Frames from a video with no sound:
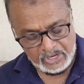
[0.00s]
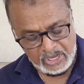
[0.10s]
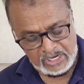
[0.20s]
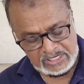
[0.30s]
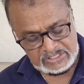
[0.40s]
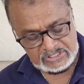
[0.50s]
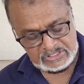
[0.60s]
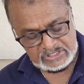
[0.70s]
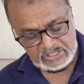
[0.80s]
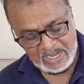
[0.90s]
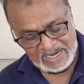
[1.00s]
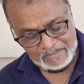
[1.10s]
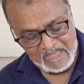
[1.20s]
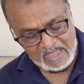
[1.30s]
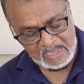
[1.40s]
It is an,
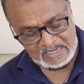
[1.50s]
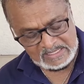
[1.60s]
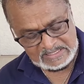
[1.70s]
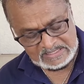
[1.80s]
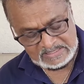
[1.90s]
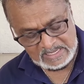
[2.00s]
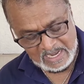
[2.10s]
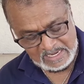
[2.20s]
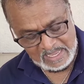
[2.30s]
it is an